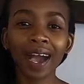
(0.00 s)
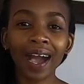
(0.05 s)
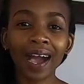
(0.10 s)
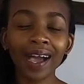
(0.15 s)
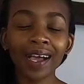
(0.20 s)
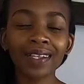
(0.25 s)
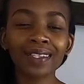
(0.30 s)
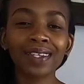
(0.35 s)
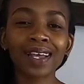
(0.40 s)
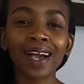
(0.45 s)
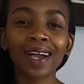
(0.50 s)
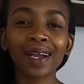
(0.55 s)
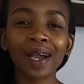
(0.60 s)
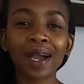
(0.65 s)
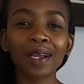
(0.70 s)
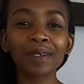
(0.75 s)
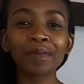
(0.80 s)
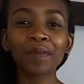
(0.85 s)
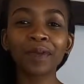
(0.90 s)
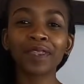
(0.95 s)
guys, I
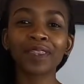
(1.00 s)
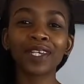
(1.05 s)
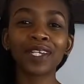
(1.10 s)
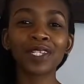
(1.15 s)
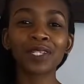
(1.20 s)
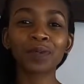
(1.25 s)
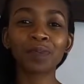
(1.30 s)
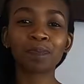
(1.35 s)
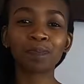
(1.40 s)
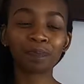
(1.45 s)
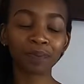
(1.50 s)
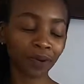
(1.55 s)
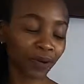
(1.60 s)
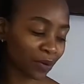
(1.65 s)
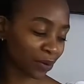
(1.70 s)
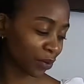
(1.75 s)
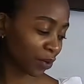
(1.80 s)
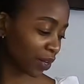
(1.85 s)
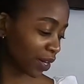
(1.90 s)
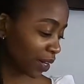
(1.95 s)
got me this
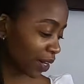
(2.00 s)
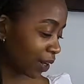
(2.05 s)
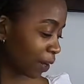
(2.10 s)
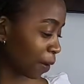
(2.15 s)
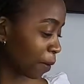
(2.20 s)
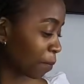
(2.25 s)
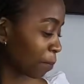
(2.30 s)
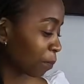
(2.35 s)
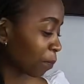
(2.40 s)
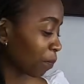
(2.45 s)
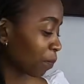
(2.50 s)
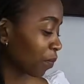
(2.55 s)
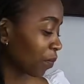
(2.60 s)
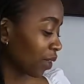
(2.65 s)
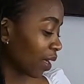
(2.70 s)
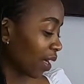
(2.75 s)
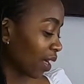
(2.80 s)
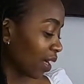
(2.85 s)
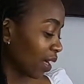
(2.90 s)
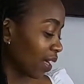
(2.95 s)
book.
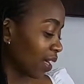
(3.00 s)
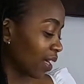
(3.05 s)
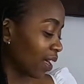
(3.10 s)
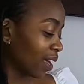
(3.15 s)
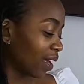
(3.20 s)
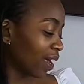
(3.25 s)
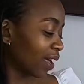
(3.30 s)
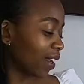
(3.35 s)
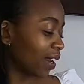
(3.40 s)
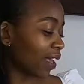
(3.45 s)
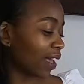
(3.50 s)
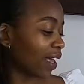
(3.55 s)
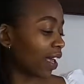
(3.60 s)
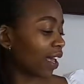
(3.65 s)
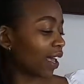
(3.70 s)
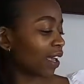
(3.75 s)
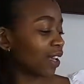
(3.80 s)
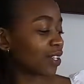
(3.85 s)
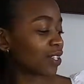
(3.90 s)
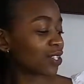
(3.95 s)
It
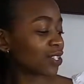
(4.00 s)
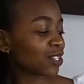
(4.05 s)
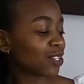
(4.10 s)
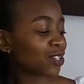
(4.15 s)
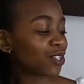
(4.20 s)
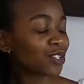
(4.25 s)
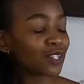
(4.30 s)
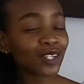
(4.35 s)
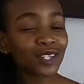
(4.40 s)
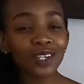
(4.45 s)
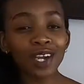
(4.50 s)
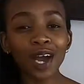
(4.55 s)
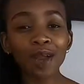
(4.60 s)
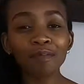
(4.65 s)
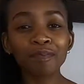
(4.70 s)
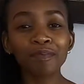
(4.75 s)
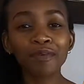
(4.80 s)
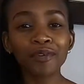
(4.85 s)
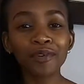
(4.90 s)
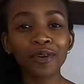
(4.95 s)
is You're
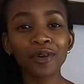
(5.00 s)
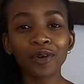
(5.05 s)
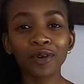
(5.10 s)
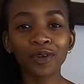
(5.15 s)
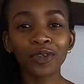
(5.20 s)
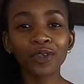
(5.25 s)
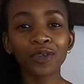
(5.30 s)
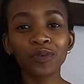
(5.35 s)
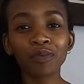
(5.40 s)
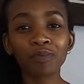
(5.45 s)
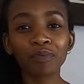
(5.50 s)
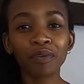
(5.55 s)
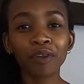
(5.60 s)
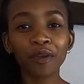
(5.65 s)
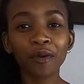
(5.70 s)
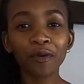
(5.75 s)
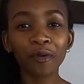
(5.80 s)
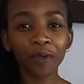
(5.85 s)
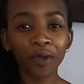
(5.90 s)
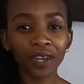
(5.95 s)
Not Broke, You
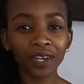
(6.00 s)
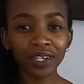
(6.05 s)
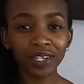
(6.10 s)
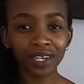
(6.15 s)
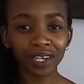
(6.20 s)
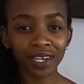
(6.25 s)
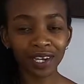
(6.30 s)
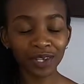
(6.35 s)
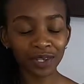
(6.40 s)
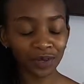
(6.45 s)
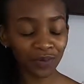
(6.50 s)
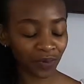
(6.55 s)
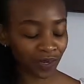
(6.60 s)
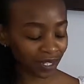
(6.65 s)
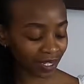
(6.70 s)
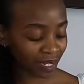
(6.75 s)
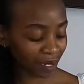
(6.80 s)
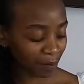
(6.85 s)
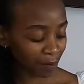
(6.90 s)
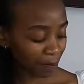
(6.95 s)
Pretty Rich. It is
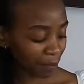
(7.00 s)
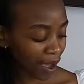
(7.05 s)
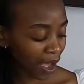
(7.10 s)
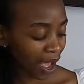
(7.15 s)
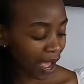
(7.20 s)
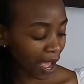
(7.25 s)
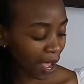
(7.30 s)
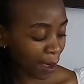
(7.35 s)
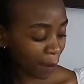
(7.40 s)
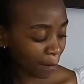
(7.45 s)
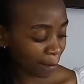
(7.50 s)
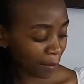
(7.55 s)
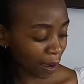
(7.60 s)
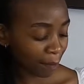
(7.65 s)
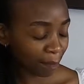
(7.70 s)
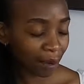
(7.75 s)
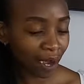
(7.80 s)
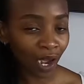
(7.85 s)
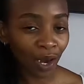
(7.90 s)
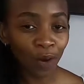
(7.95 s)
written by
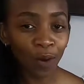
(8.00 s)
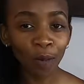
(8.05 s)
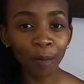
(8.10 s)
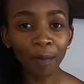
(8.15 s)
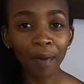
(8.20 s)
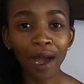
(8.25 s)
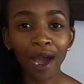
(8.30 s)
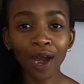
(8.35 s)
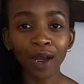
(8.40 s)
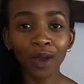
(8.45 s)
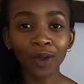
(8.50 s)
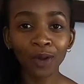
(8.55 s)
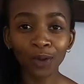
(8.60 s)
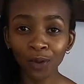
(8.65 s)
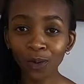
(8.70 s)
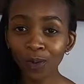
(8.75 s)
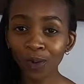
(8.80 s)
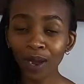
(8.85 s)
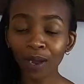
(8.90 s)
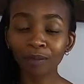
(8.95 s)
Mapalo
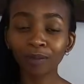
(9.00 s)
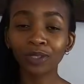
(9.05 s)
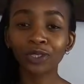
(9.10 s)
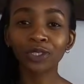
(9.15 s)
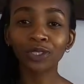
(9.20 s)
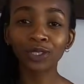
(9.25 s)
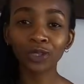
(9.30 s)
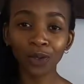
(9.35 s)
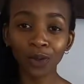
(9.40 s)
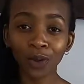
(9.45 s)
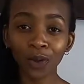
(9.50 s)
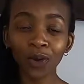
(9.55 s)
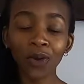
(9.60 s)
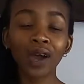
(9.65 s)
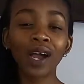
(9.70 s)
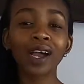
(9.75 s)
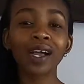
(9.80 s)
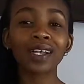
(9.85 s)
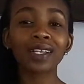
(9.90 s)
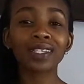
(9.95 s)
Maku. I'm
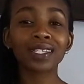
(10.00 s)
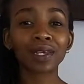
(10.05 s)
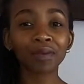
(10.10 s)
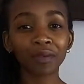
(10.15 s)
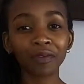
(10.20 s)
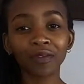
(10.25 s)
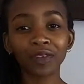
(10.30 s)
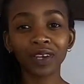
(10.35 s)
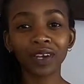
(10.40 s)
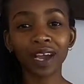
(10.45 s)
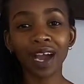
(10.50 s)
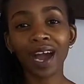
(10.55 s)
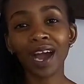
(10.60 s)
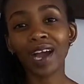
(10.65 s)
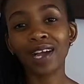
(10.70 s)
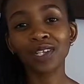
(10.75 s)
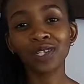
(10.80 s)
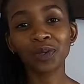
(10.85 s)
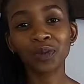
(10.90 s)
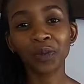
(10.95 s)
sure some of you
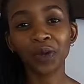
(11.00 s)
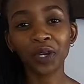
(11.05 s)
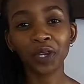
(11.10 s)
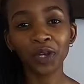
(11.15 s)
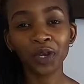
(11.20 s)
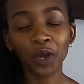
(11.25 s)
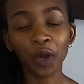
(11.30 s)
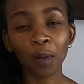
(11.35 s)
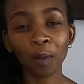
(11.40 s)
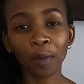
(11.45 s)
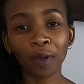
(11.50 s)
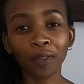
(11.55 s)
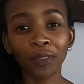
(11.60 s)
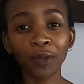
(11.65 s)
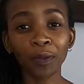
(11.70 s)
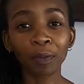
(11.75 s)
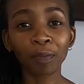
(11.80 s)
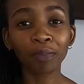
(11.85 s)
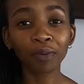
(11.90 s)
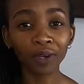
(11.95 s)
guys already know about
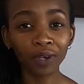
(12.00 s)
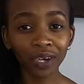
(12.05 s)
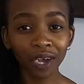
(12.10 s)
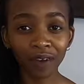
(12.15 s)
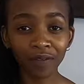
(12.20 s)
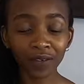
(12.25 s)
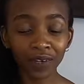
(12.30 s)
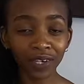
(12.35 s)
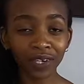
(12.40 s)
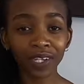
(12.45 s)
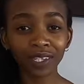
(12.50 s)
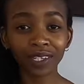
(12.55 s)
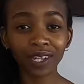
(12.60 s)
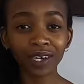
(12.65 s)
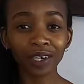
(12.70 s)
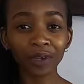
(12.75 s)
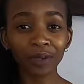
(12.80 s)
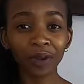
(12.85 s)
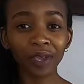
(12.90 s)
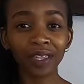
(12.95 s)
the book. I've heard a
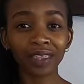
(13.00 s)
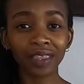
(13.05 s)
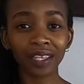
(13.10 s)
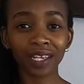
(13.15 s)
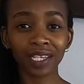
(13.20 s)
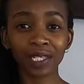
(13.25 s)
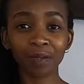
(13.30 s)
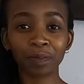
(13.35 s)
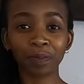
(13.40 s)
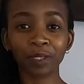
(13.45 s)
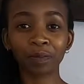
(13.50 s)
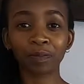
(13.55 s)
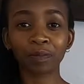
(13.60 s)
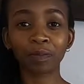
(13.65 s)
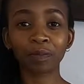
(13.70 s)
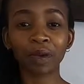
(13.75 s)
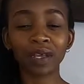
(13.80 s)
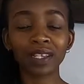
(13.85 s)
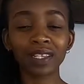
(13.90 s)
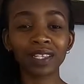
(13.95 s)
lot of great things about the
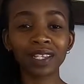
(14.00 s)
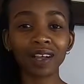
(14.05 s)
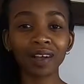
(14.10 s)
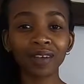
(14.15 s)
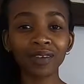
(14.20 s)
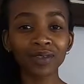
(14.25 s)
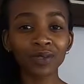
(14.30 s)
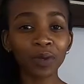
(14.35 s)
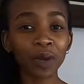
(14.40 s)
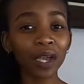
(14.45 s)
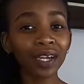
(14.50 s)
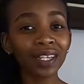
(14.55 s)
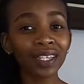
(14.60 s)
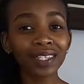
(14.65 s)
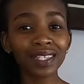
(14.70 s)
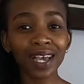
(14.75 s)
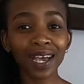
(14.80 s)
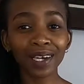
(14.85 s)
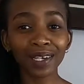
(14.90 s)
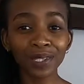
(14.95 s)
book myself, so I
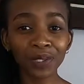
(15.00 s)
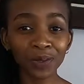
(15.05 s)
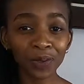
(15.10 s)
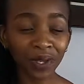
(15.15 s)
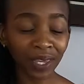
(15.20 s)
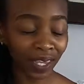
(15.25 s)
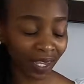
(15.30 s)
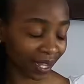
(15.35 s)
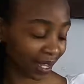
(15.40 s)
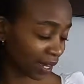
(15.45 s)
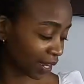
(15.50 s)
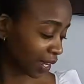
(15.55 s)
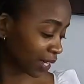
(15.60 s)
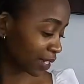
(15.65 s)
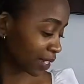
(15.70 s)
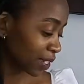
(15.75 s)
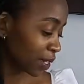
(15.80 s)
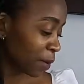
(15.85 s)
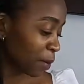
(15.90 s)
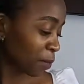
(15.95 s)
decided to get
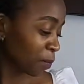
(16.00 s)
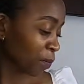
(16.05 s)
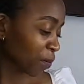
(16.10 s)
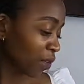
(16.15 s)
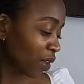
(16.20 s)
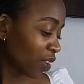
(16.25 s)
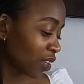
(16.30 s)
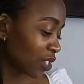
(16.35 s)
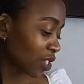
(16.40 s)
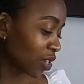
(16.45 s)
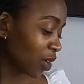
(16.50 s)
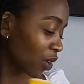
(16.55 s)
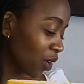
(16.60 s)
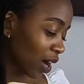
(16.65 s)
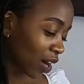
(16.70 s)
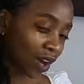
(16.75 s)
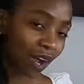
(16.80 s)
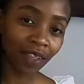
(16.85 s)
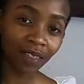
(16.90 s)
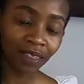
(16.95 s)
it. So
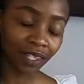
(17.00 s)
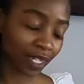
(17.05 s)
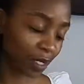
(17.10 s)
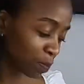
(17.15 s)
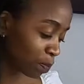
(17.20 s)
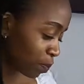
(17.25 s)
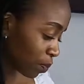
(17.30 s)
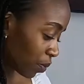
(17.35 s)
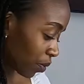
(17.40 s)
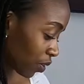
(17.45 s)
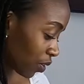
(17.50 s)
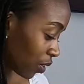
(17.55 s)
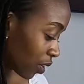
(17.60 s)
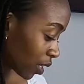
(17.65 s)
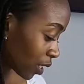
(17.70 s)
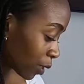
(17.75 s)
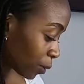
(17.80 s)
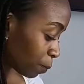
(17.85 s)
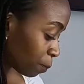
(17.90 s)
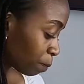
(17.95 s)
I got this
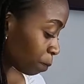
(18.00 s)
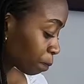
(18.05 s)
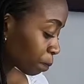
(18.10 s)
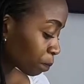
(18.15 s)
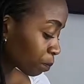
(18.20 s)
book